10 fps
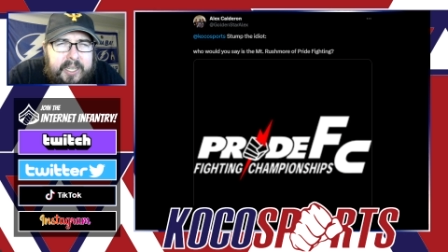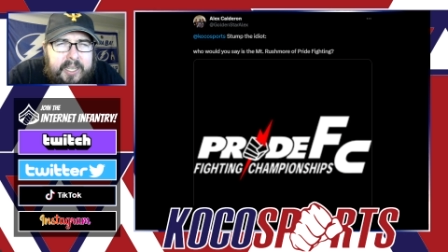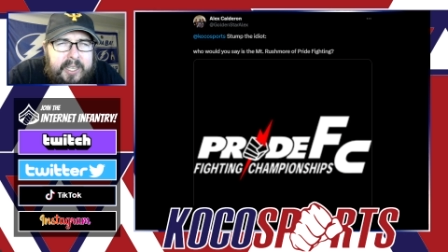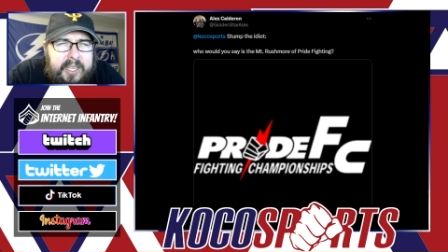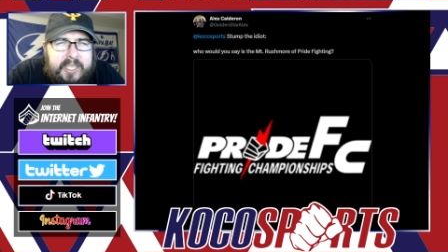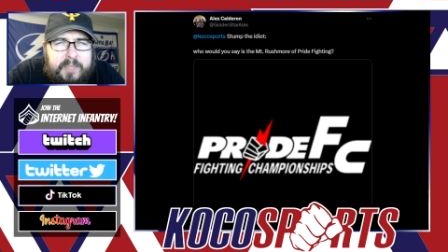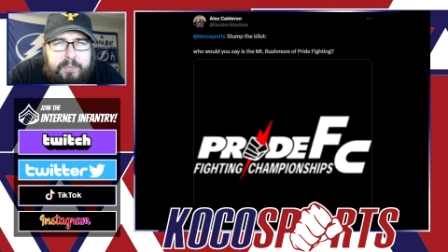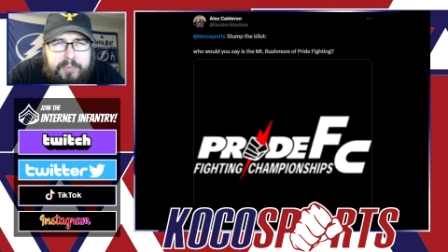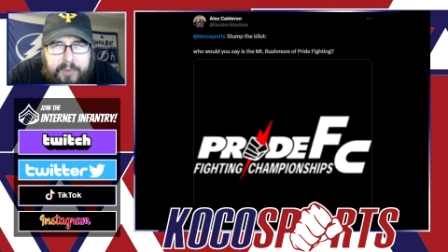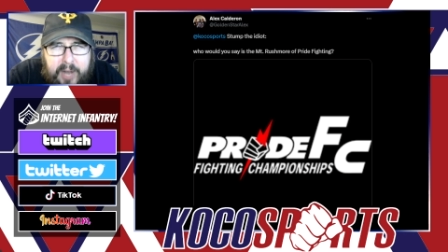his
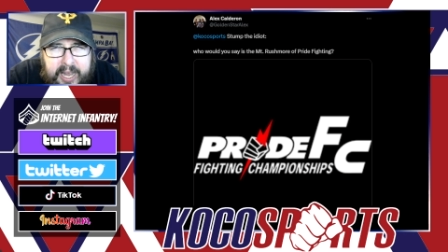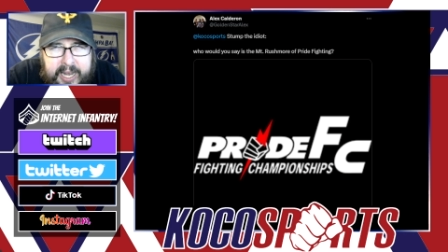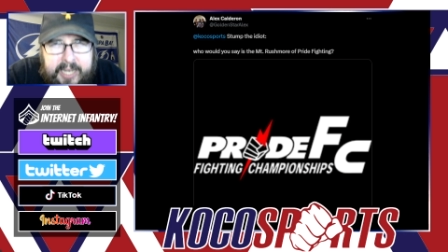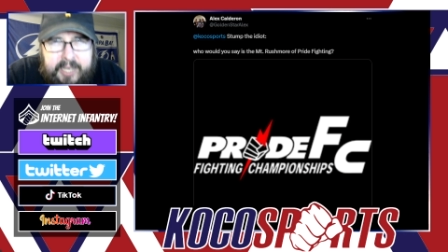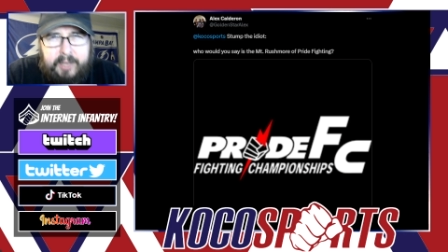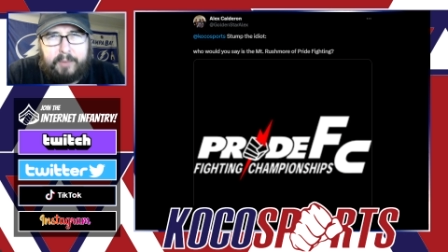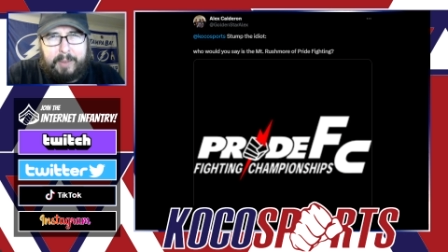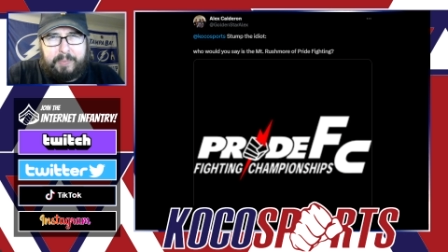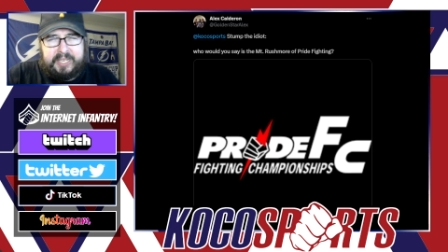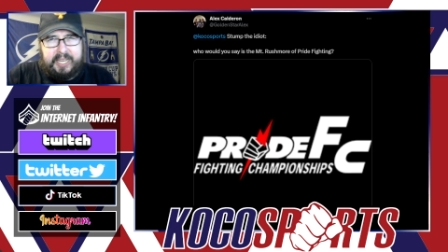Pride
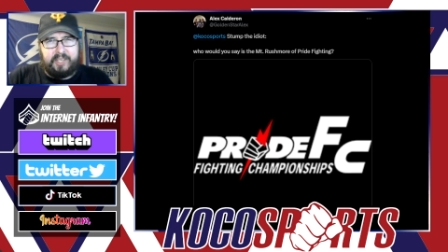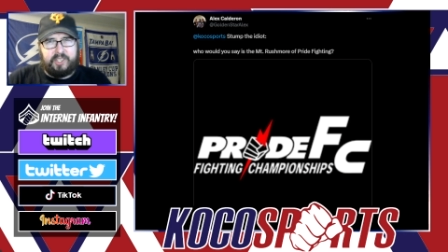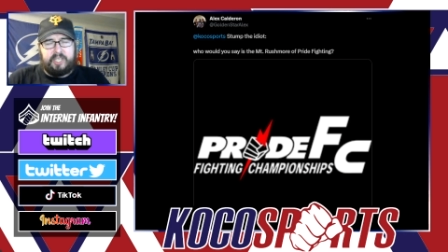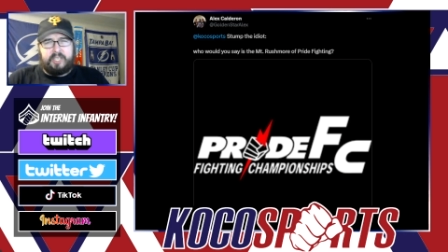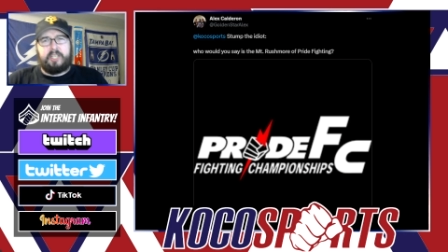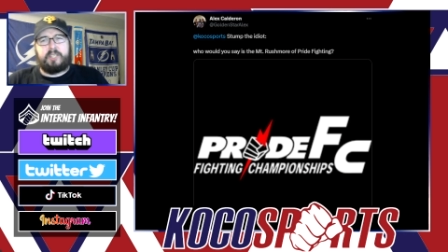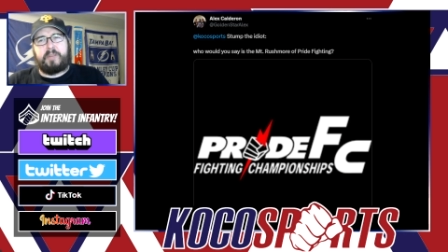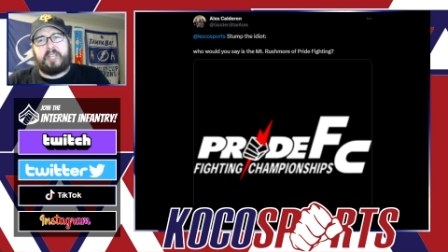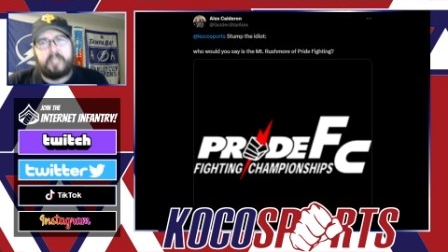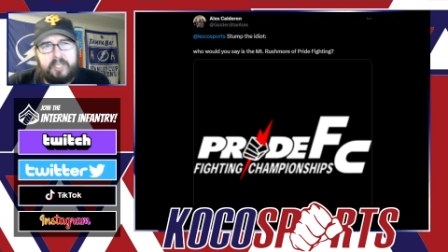reputation is
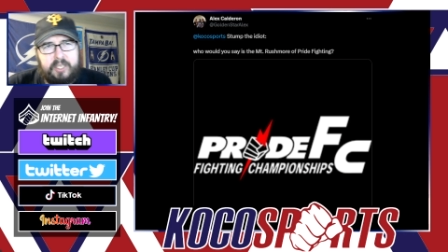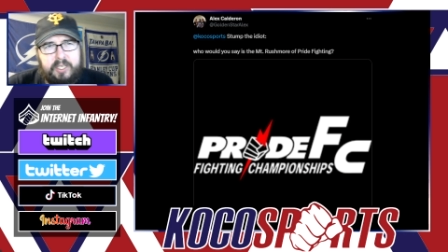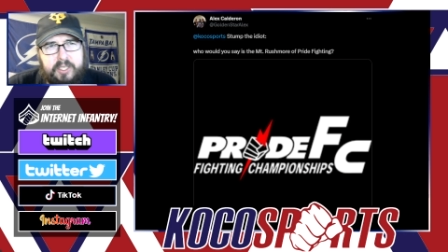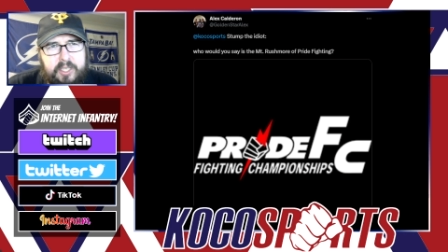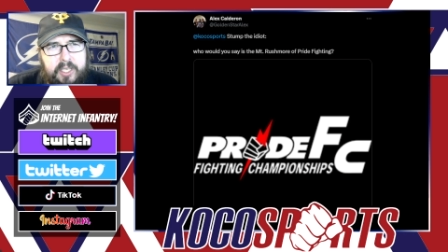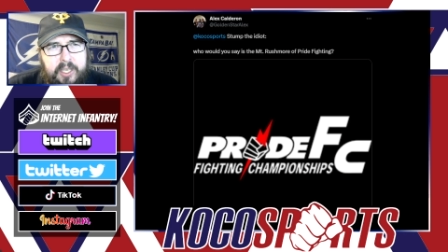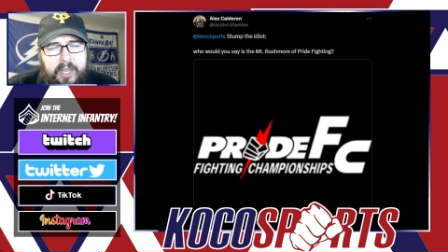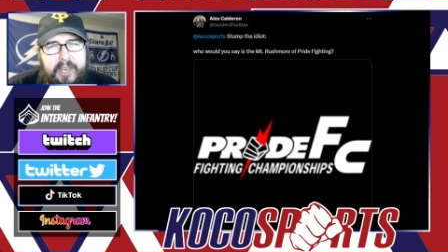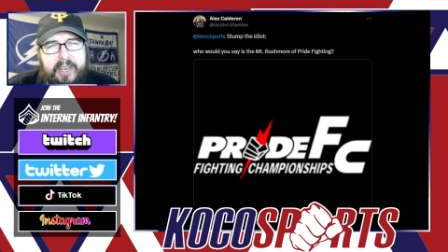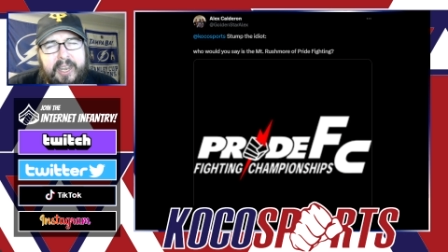because,
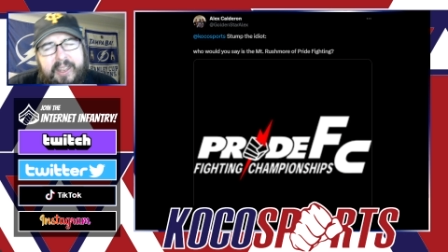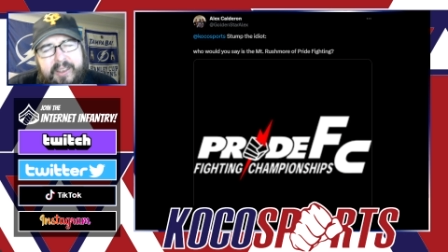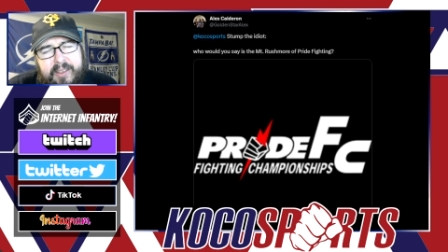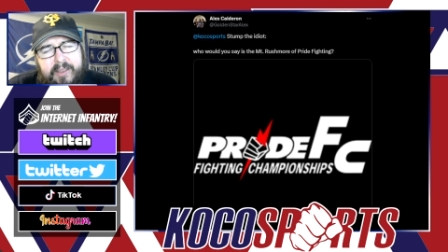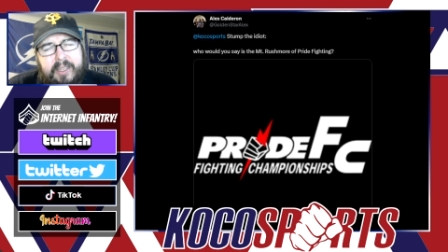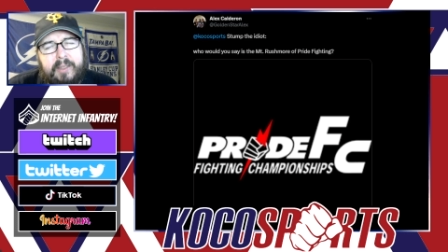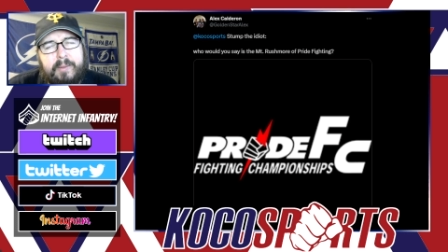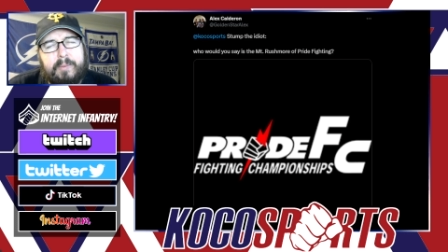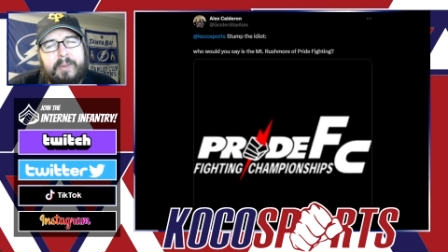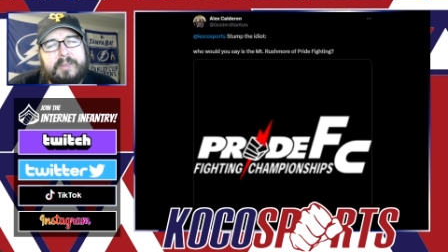and
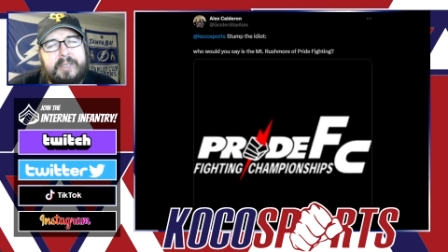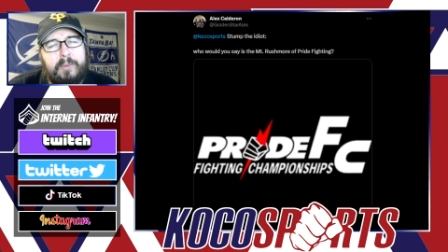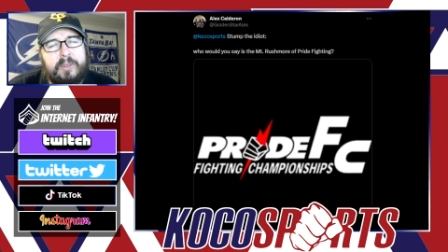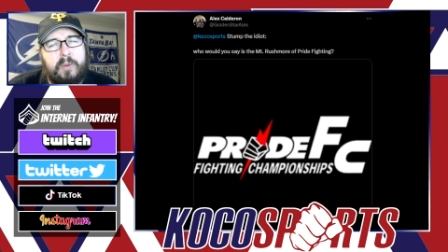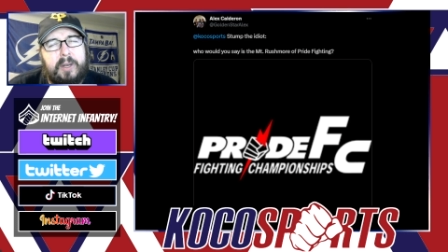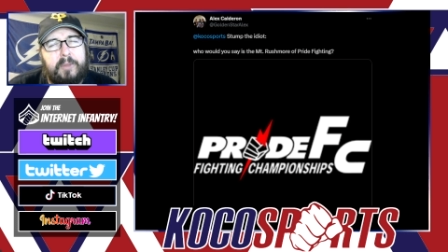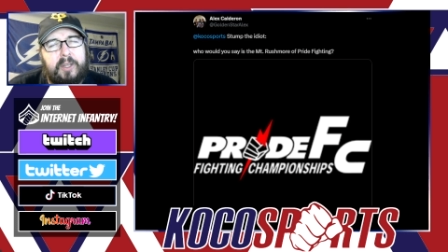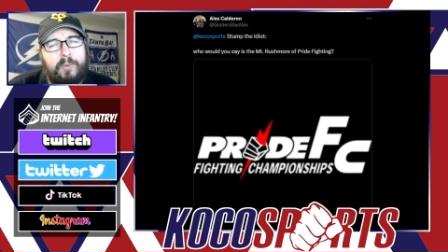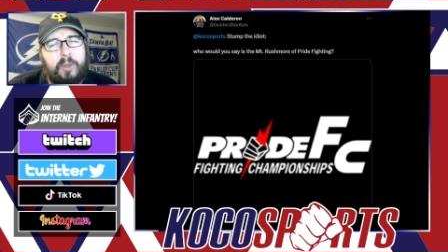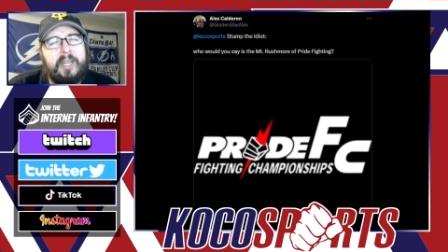let's see, what's the word I'm
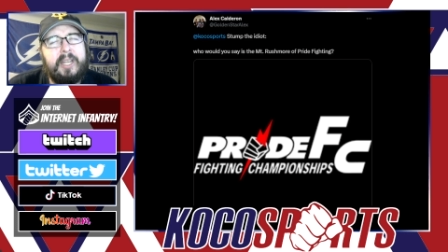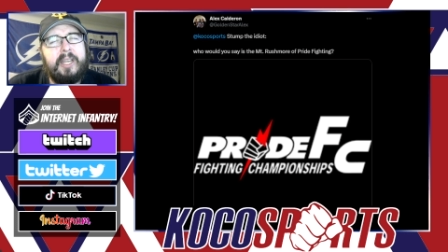looking for?